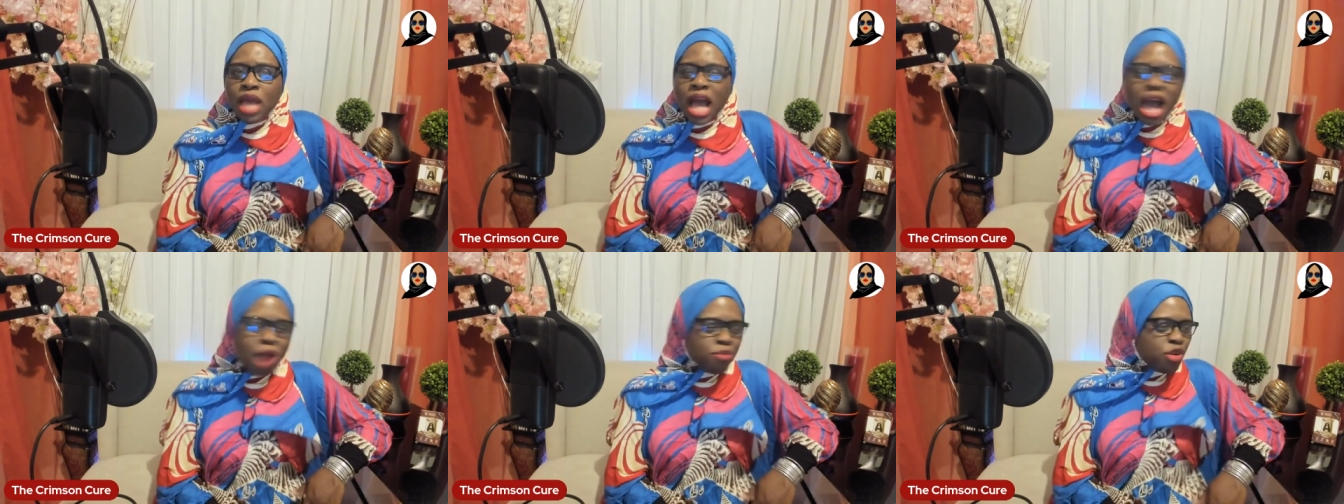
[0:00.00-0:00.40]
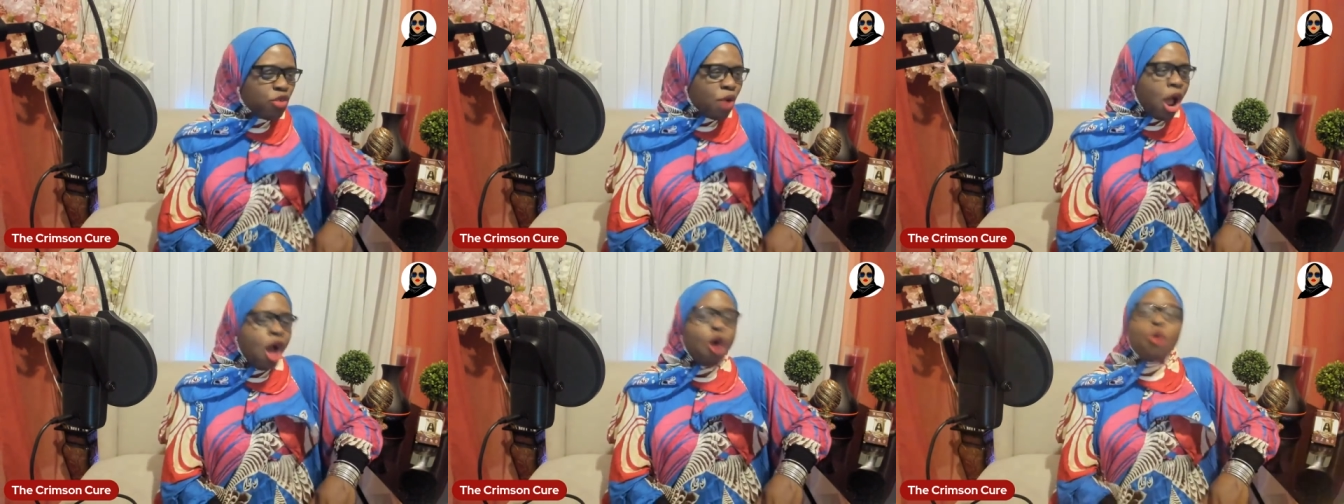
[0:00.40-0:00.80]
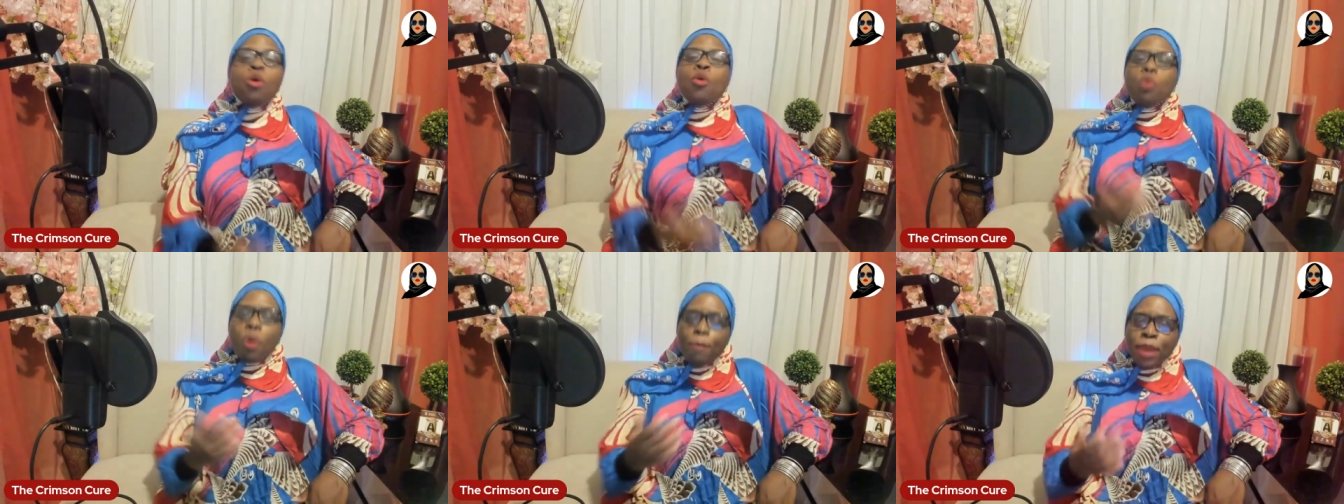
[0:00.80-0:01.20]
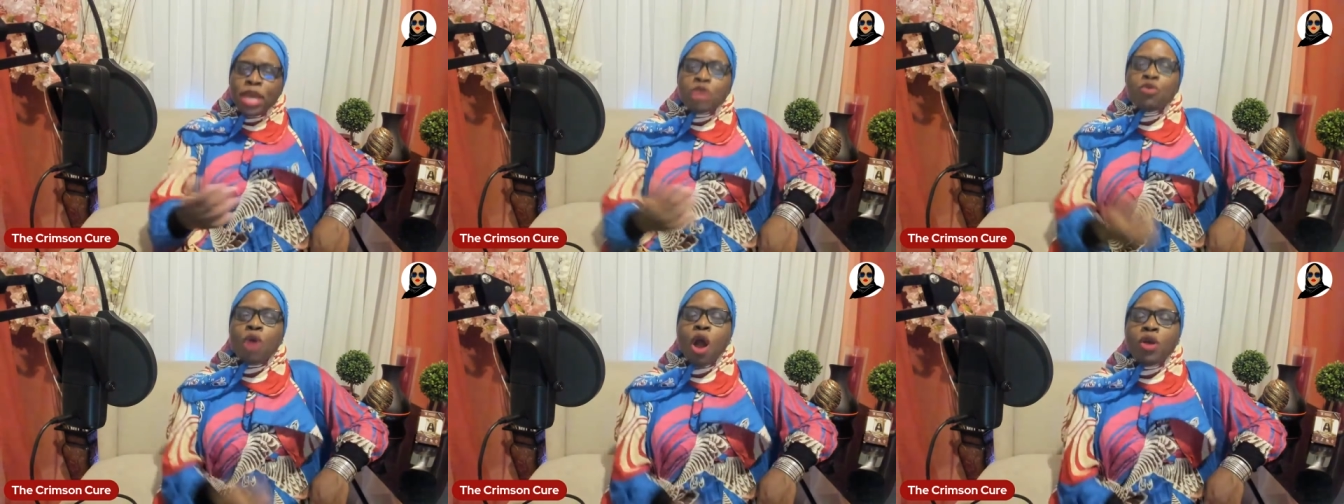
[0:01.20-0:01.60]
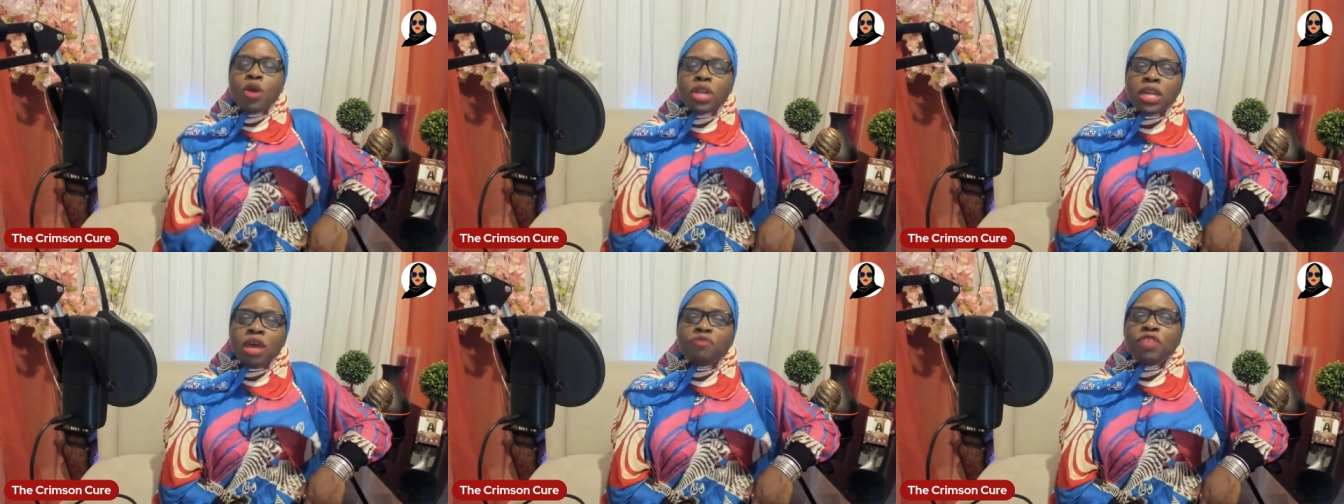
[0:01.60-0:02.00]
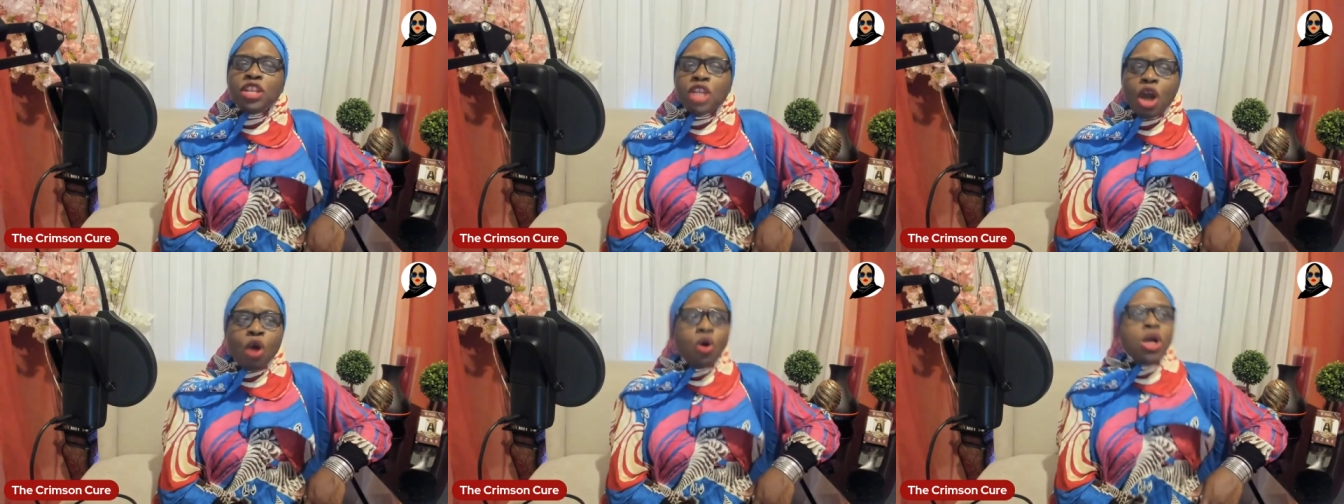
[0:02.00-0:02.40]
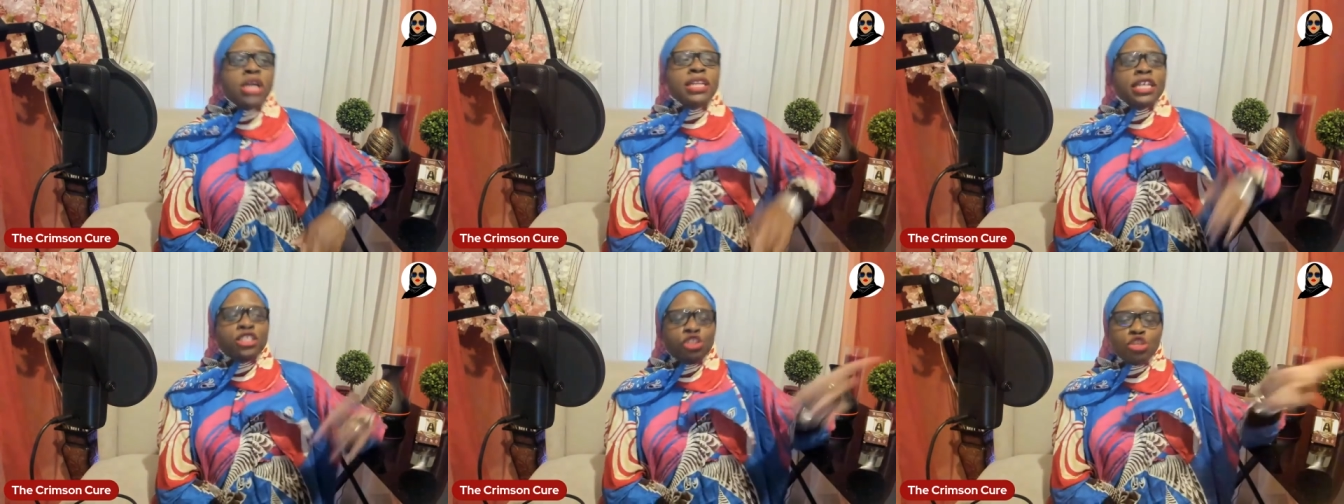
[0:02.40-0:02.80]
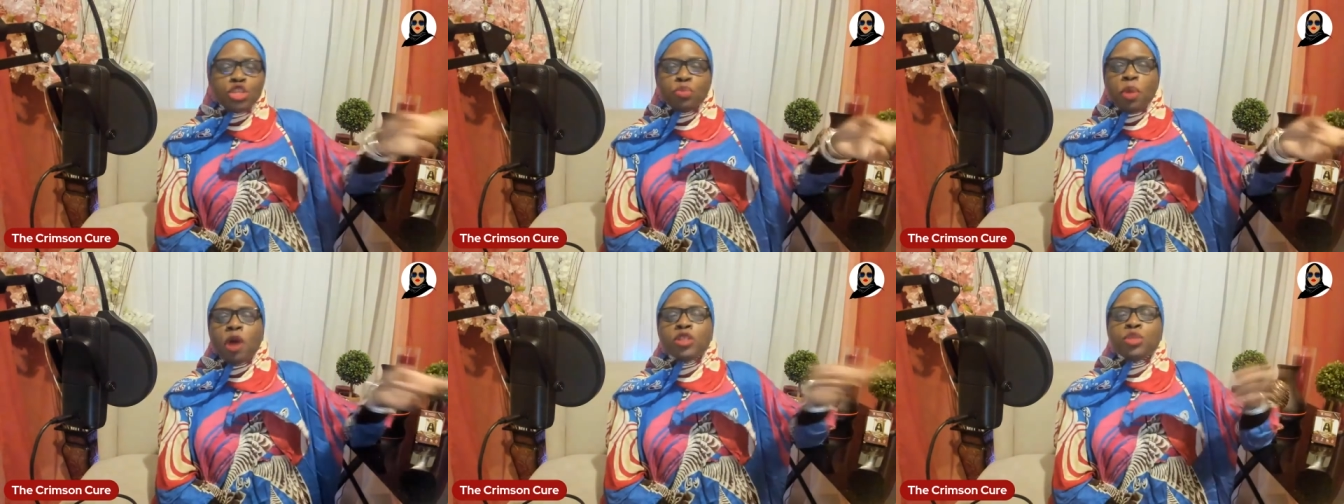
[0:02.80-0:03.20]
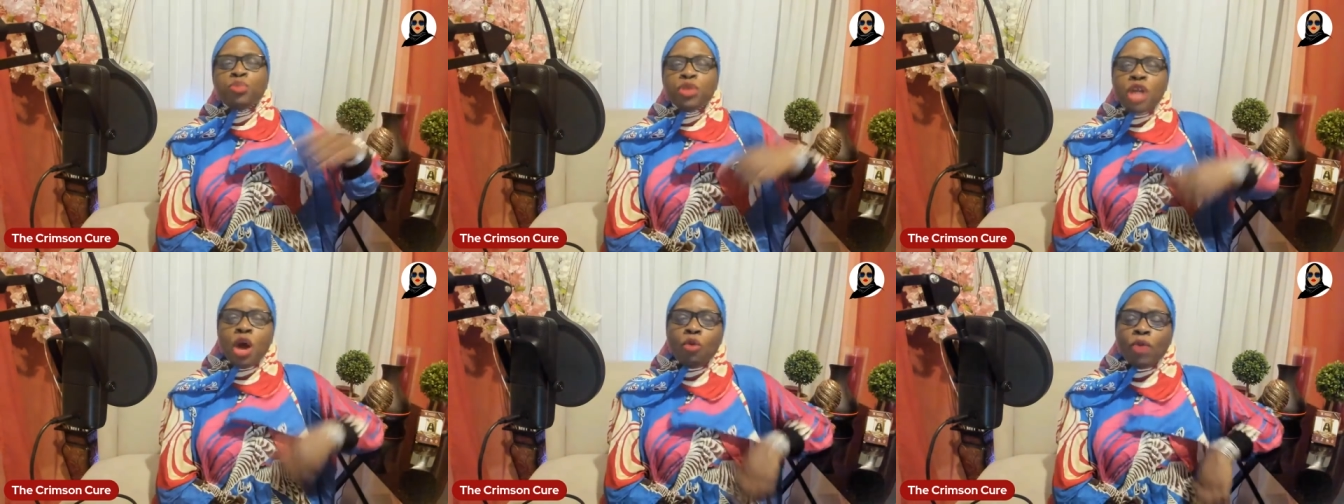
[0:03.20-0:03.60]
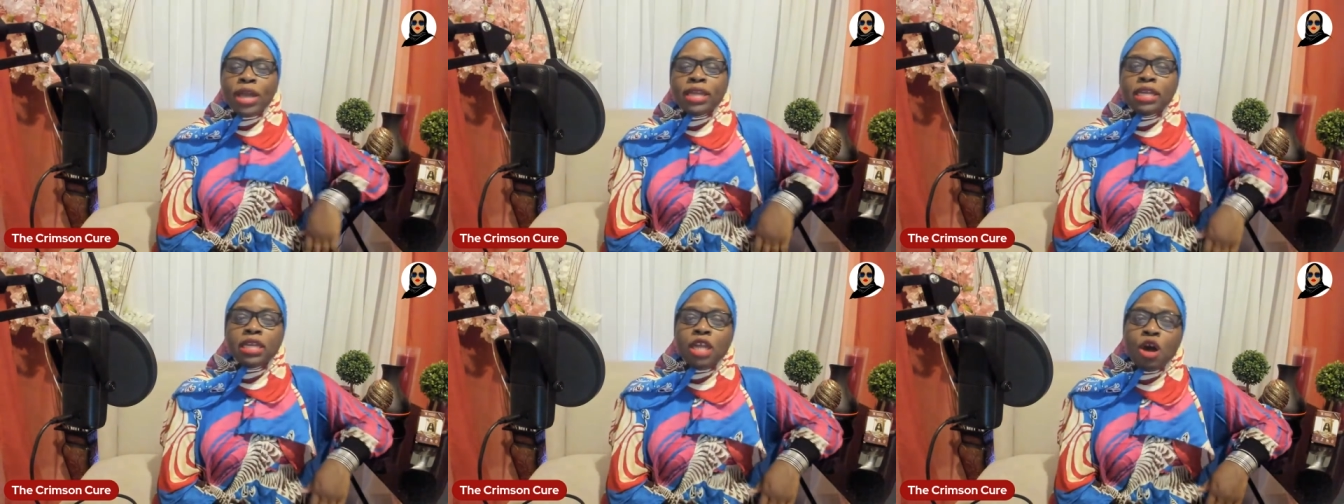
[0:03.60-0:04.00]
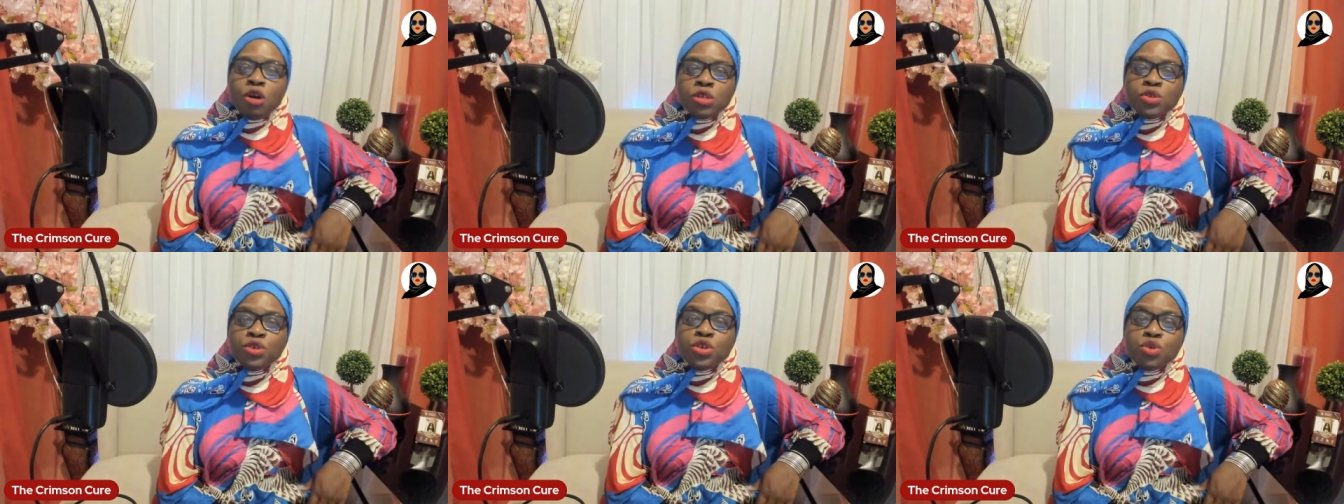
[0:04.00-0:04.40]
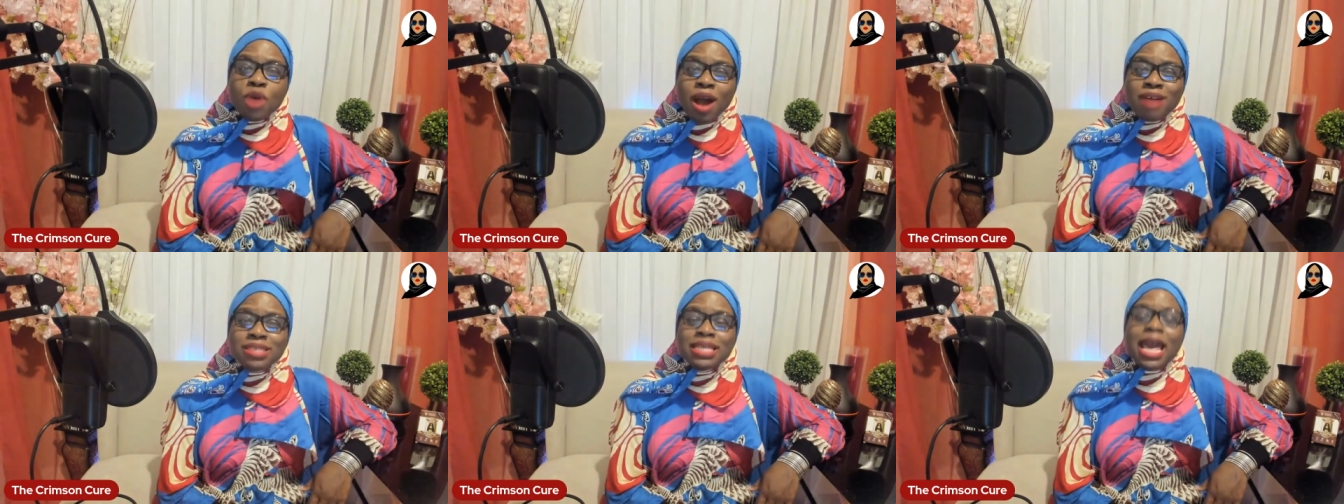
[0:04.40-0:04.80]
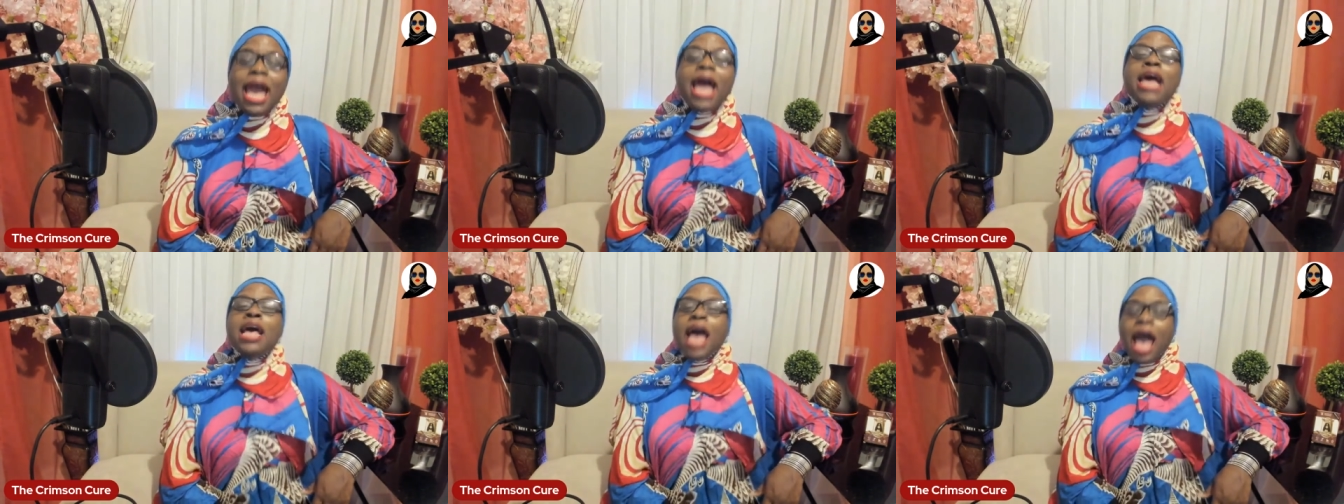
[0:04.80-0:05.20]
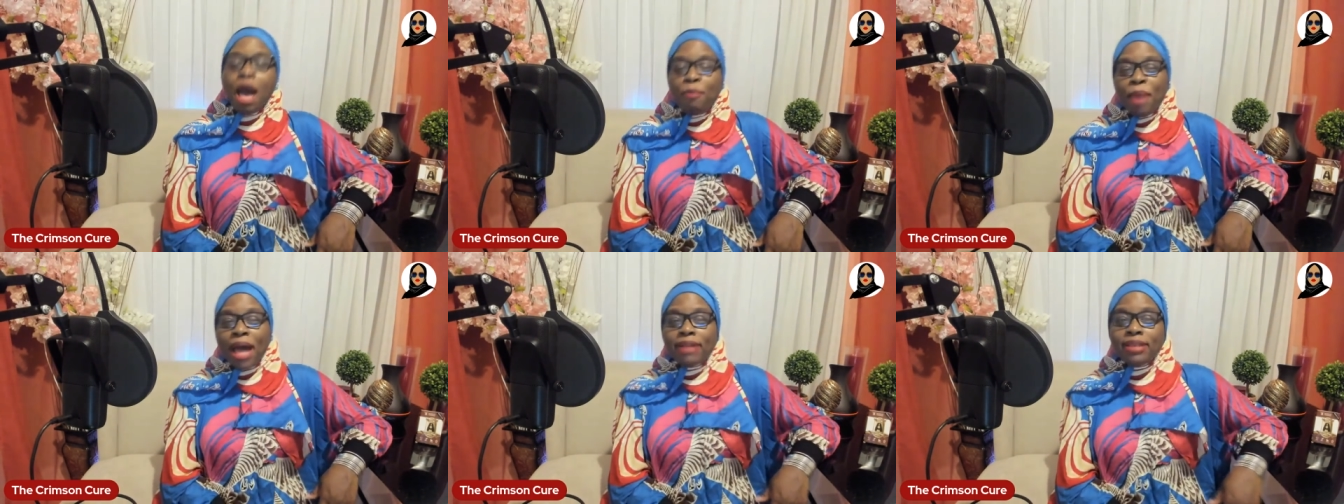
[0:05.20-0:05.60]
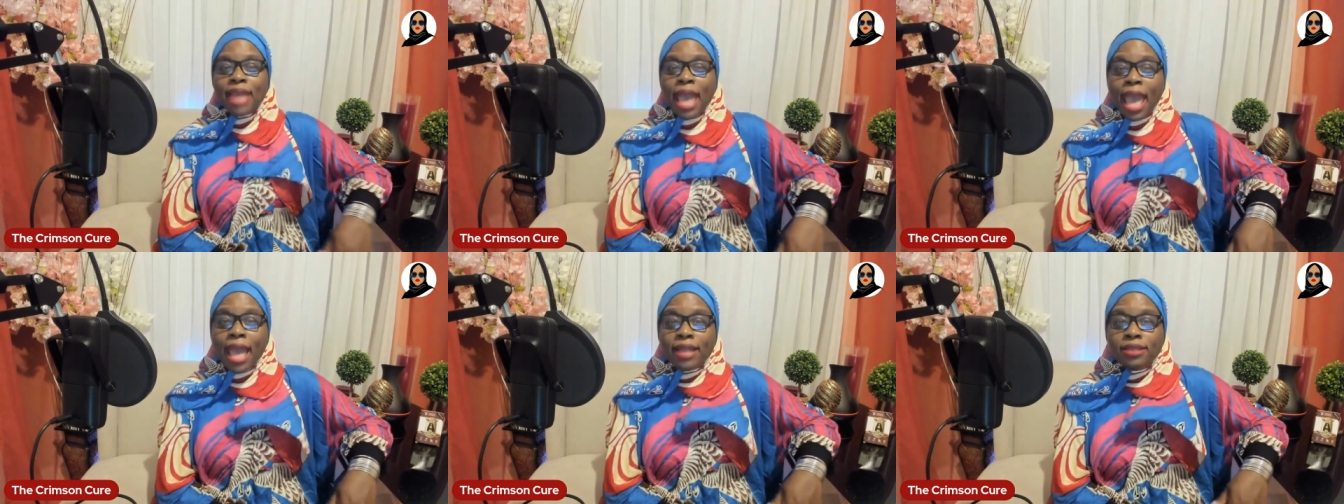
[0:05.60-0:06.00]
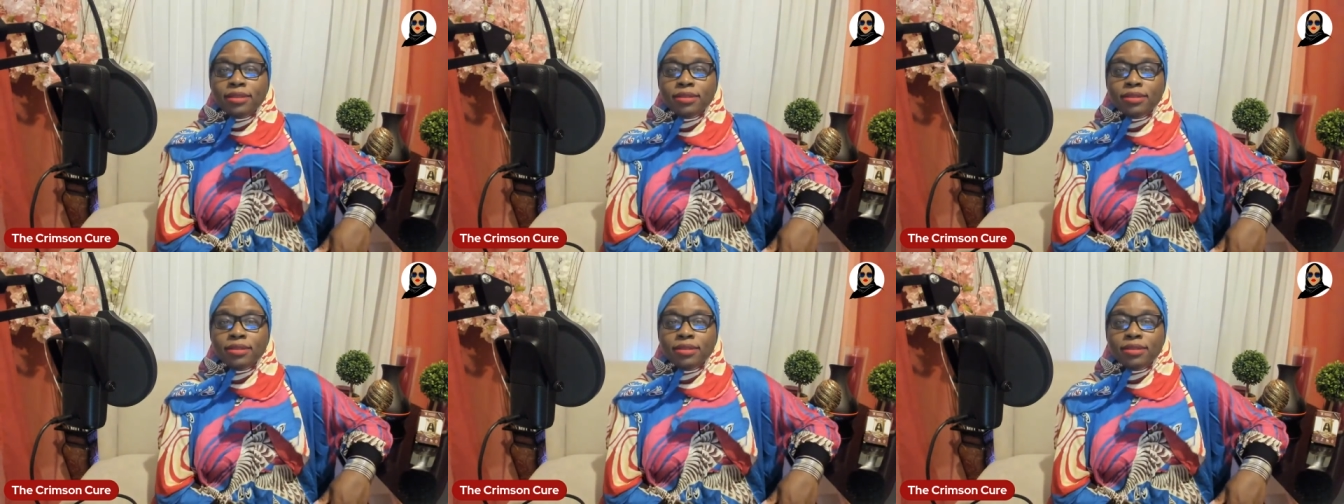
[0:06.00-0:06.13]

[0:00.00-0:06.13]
I'm grown. Well, be grown enough to know that you're supposed to put on regular clothes when you go outside. How about that?